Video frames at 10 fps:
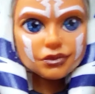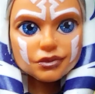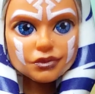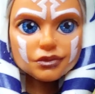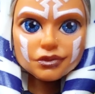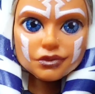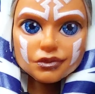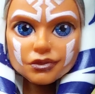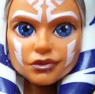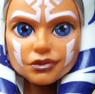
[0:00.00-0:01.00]
She
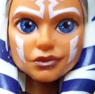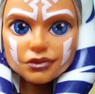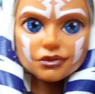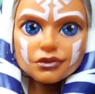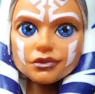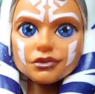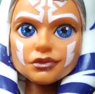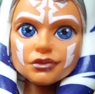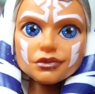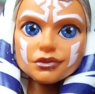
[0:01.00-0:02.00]
has hinges
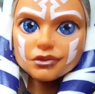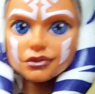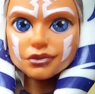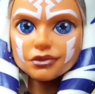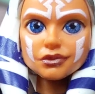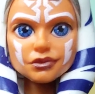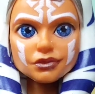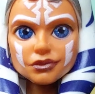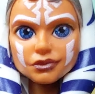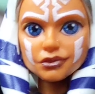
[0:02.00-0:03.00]
at the shoulders,
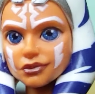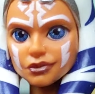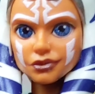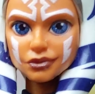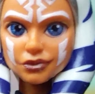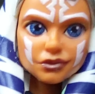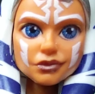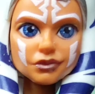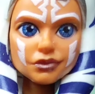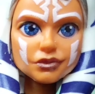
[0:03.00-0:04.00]

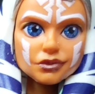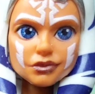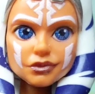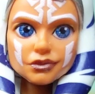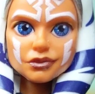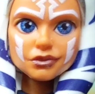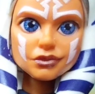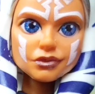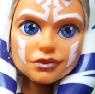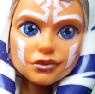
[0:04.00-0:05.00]
elbows and
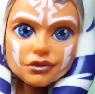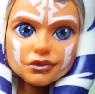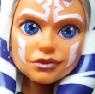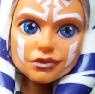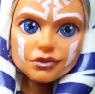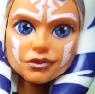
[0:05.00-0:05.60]
swivels at the